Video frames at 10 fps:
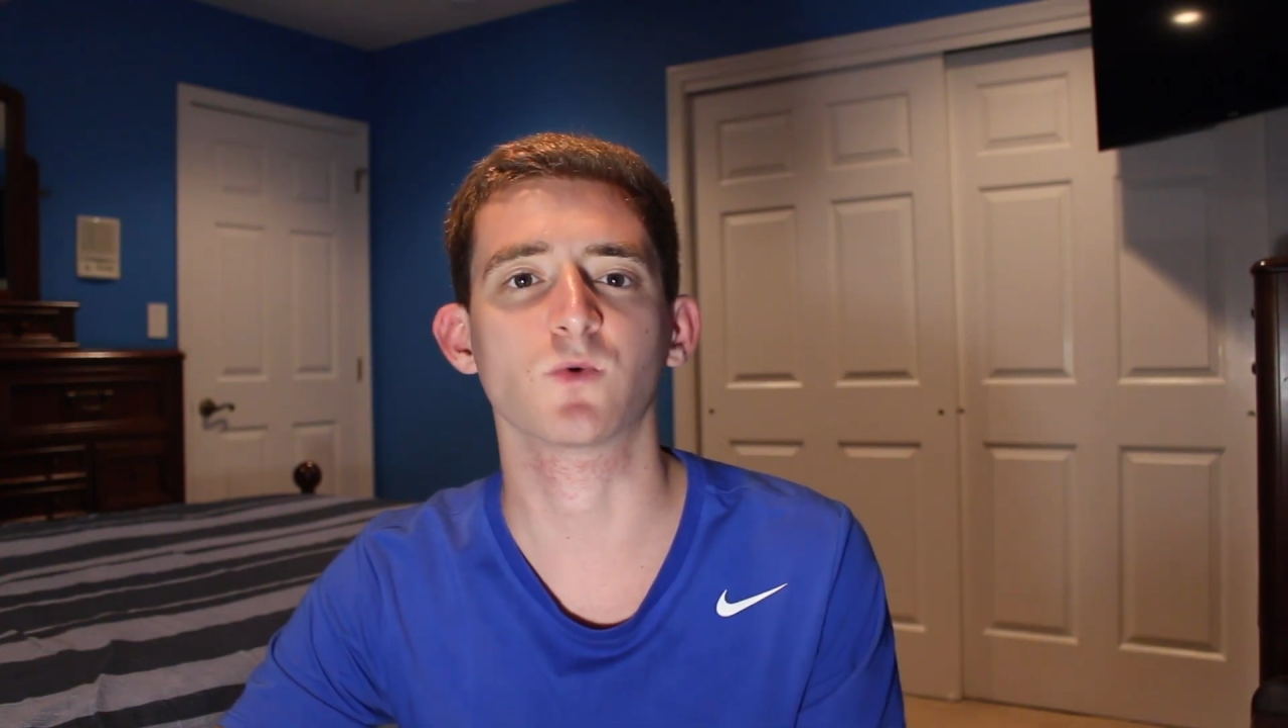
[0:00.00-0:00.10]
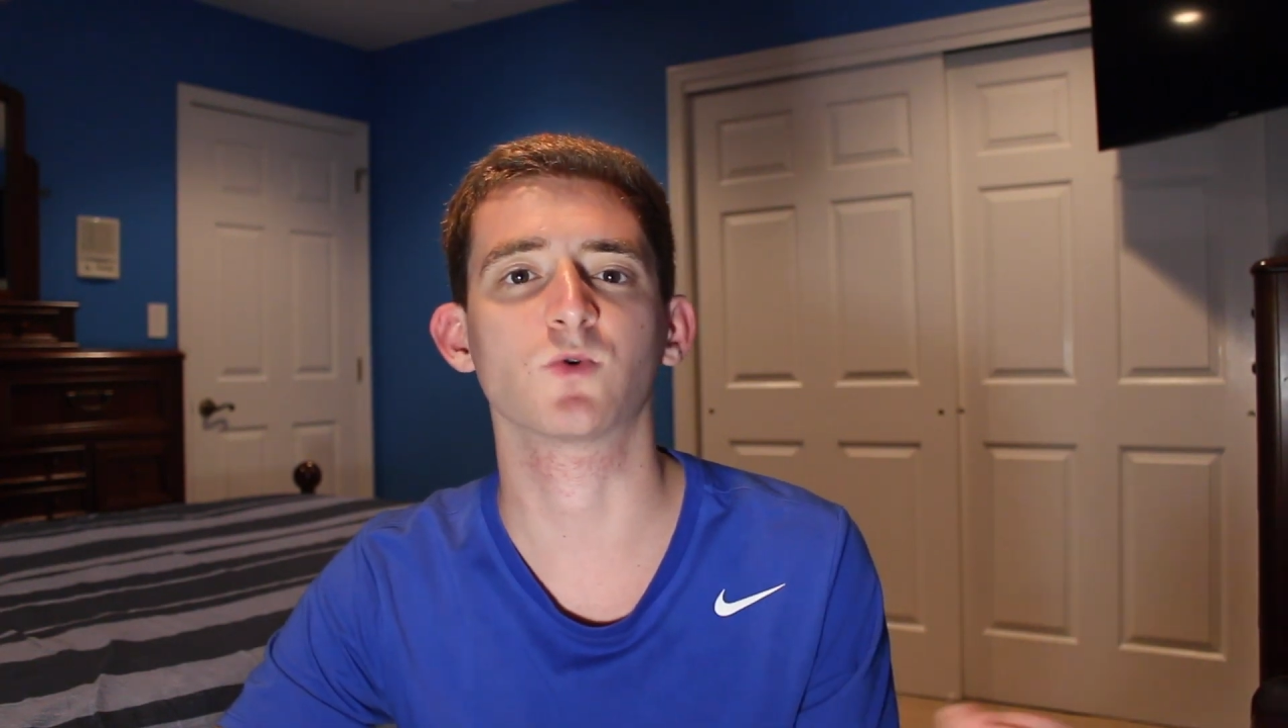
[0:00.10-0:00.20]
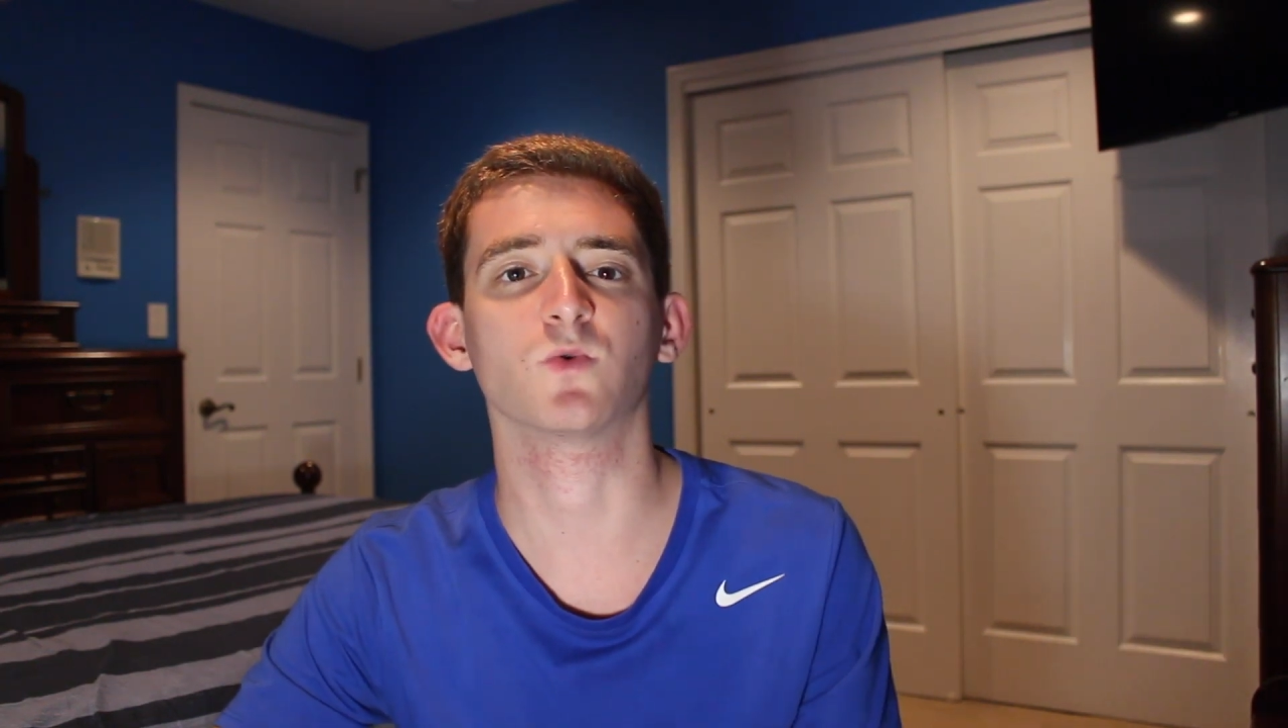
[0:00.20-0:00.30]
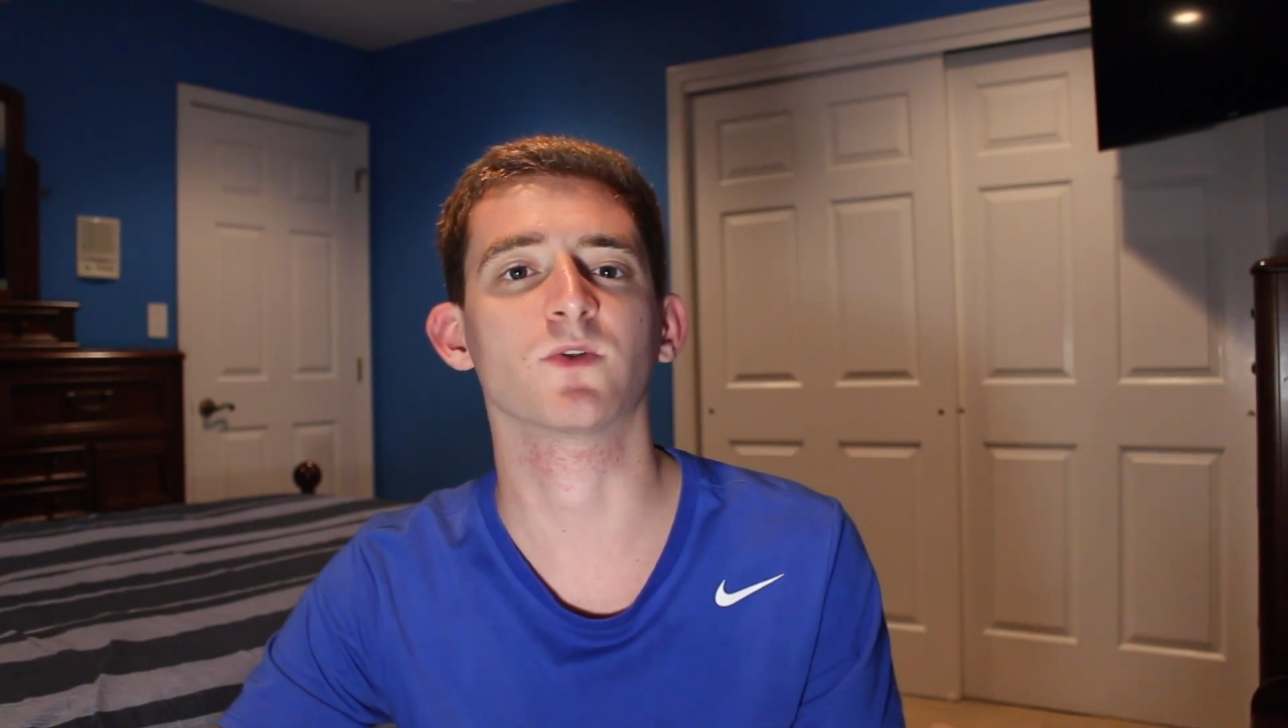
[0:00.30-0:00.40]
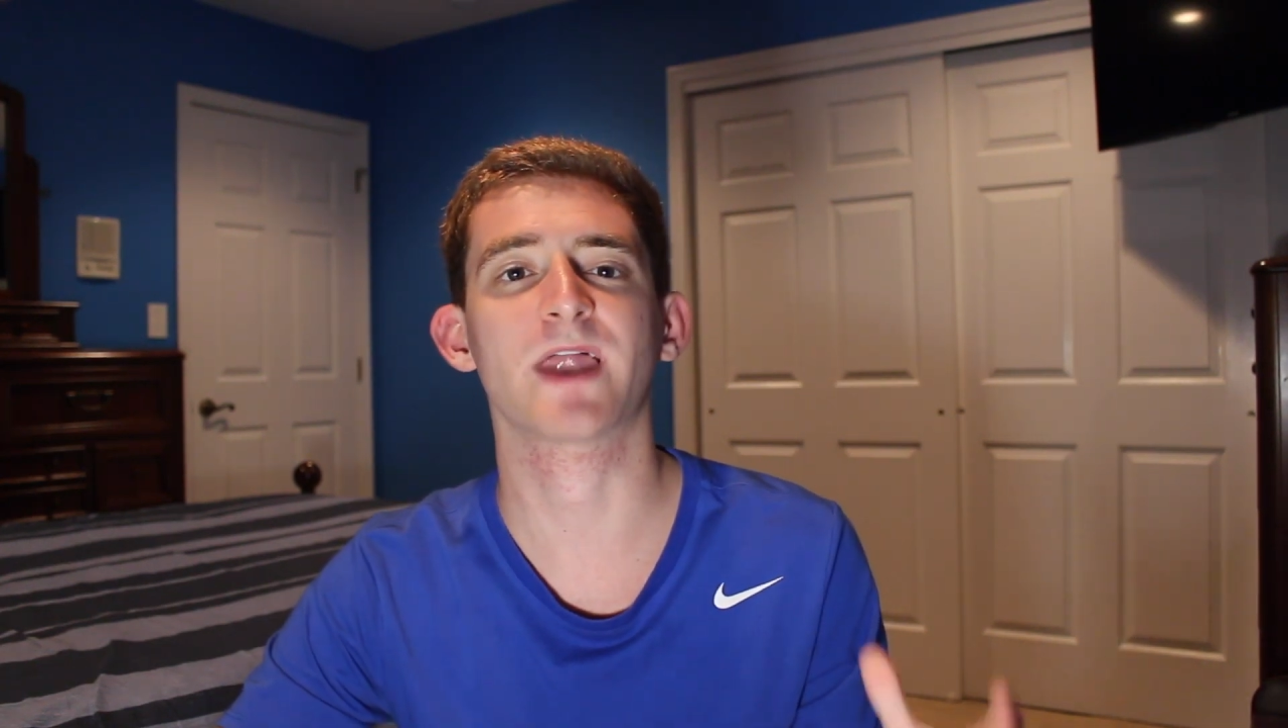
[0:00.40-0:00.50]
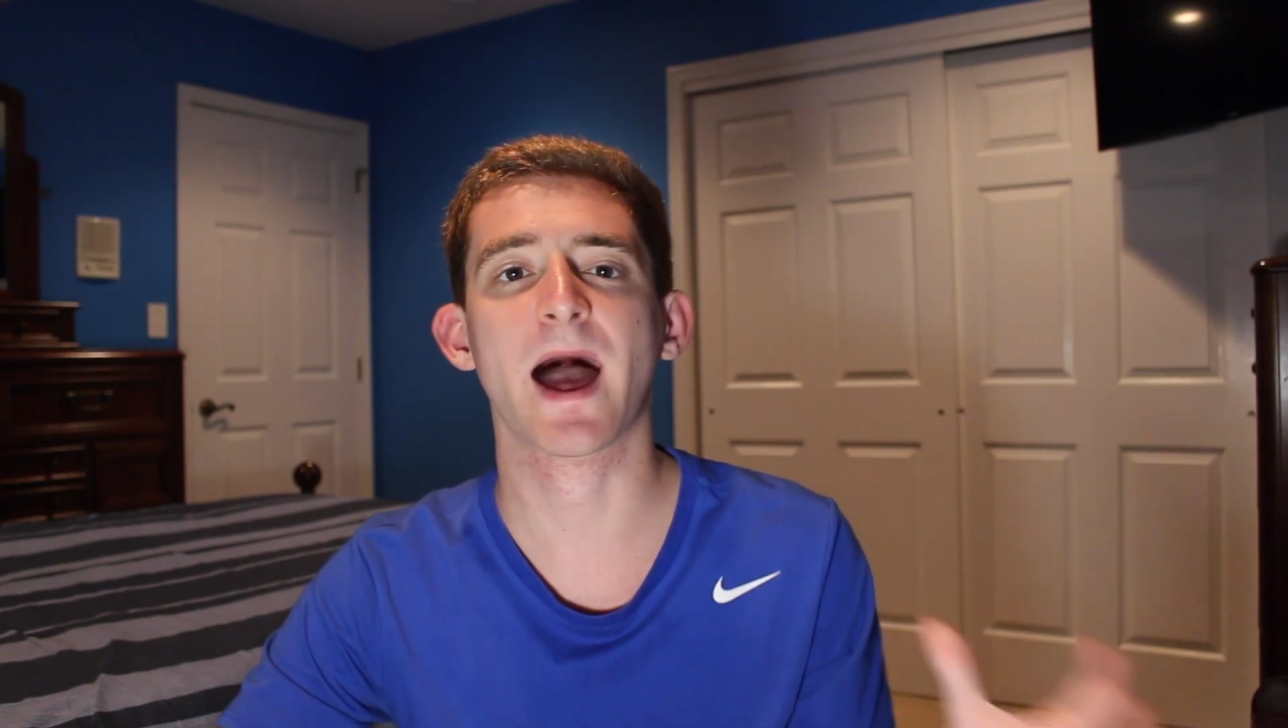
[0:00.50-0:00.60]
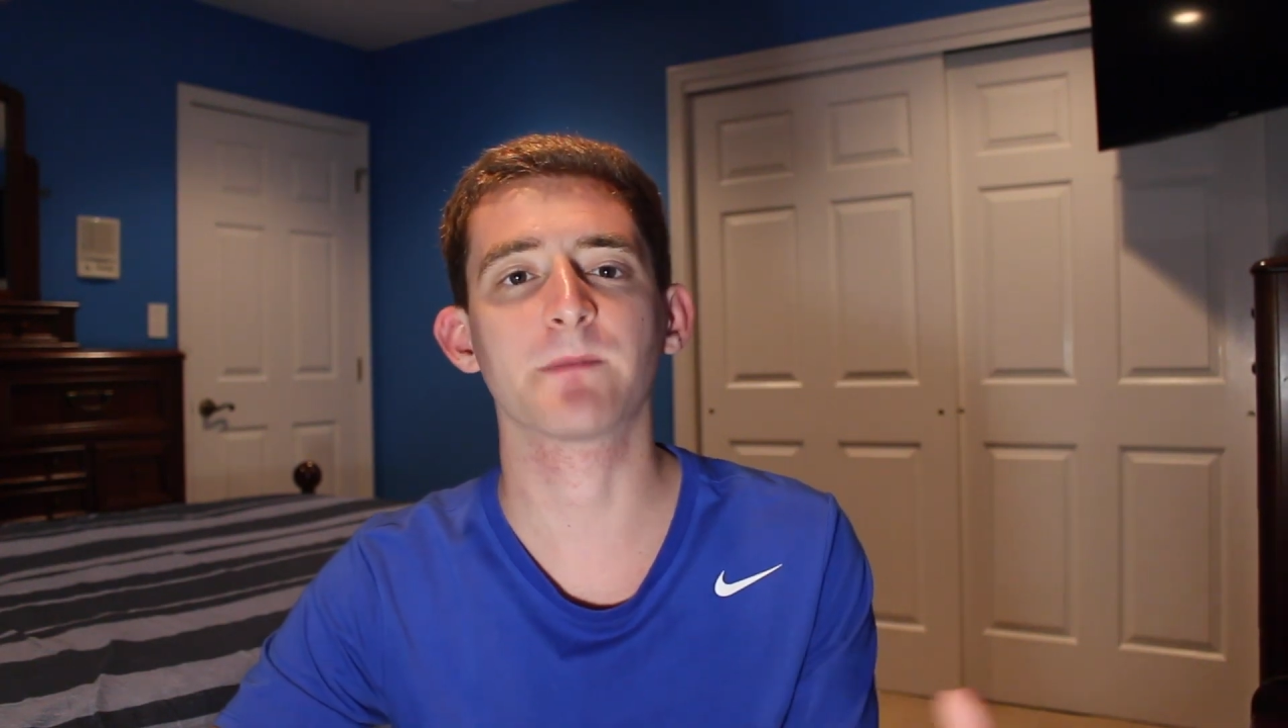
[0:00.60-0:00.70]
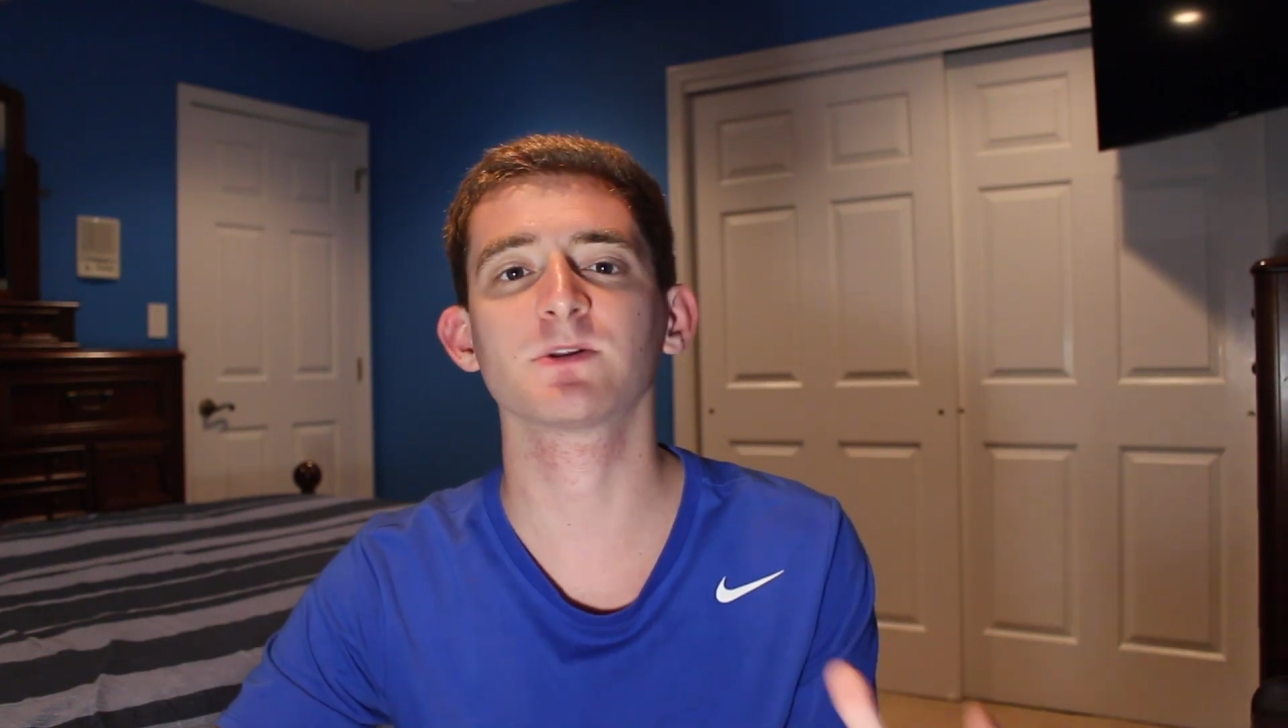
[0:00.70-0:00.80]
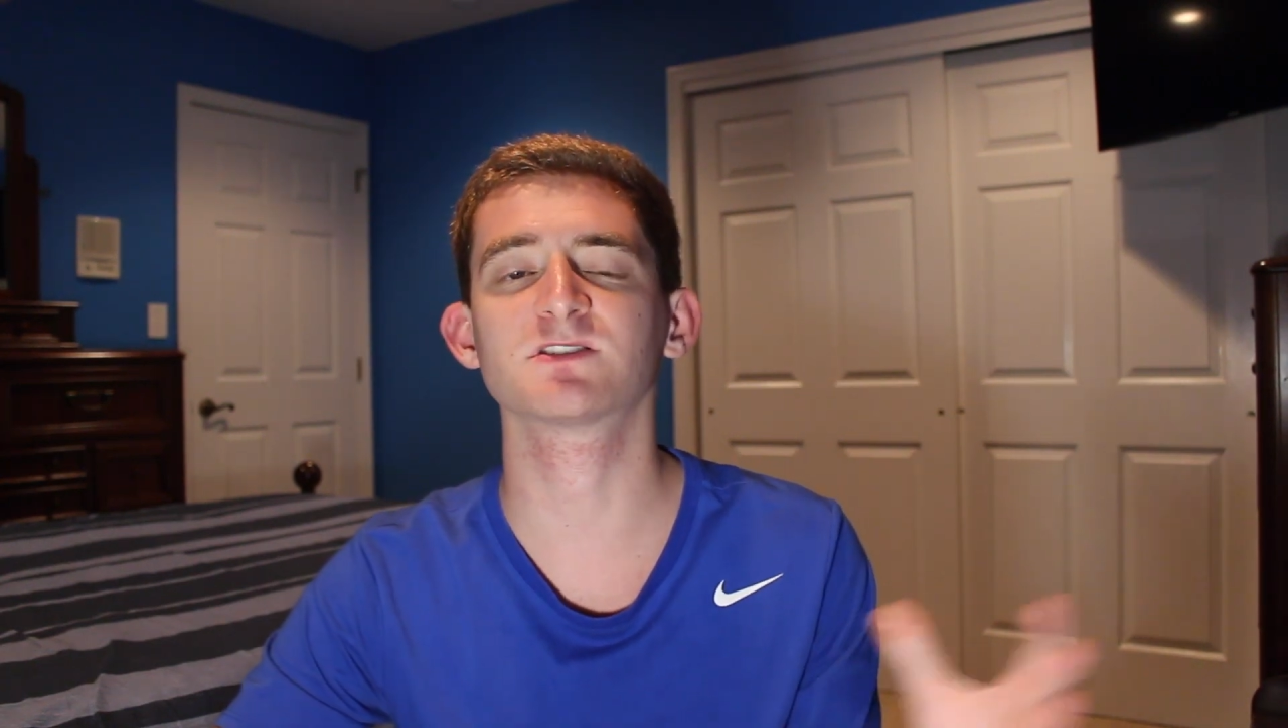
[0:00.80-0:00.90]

cool that Apple